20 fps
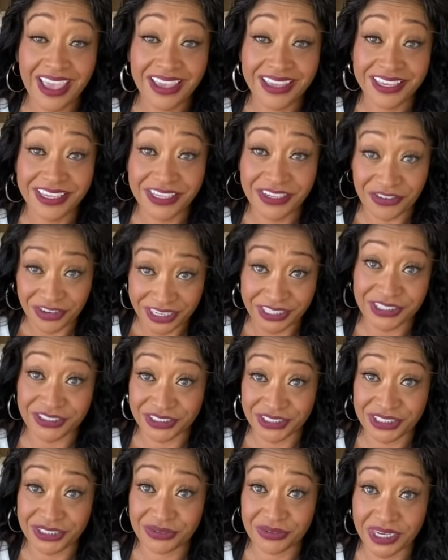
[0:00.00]
Your
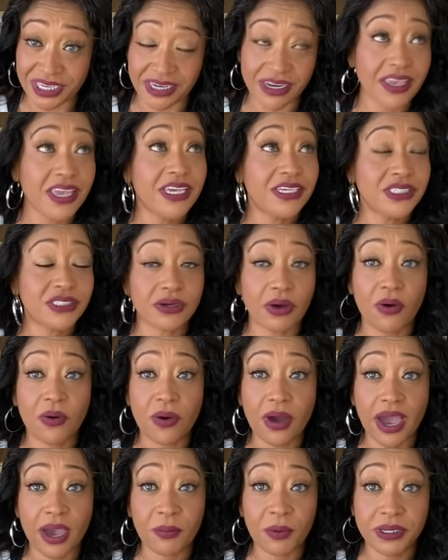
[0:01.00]
entered to win.
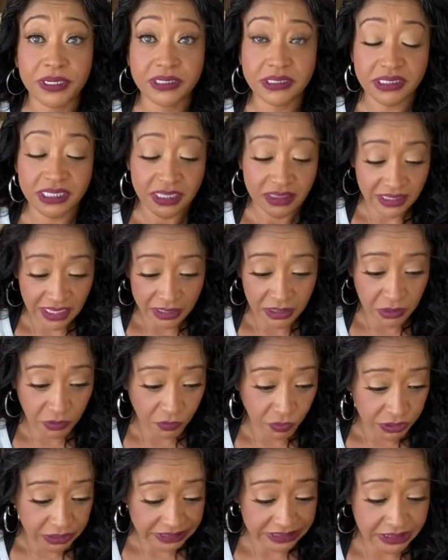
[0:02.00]
So I wanted to say thank you
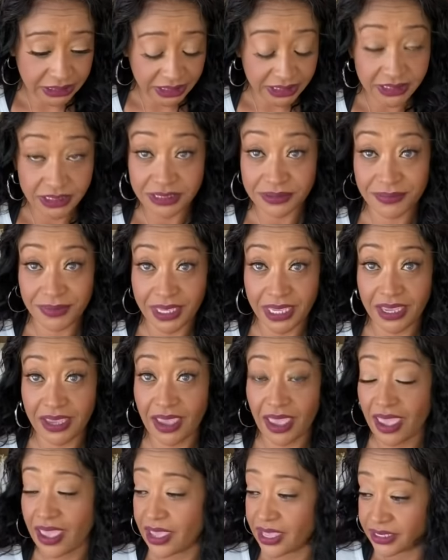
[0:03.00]
for listening to me
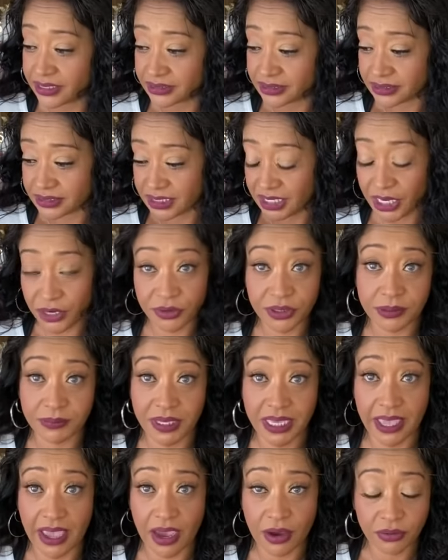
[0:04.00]
and hearing
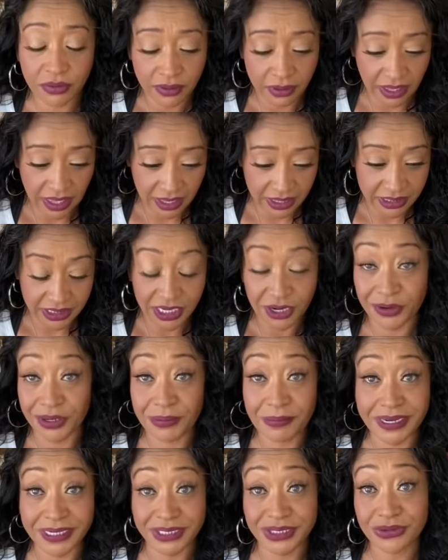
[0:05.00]
me out and hearing
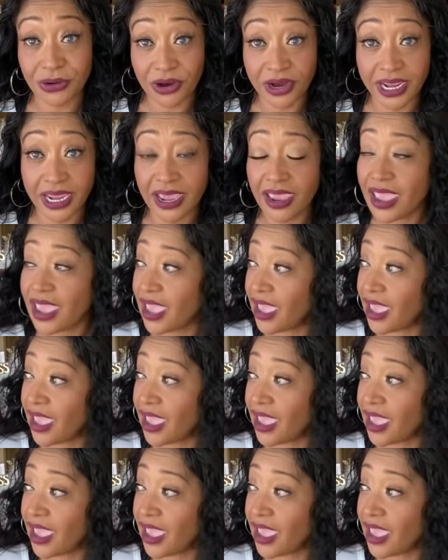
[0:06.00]
my story.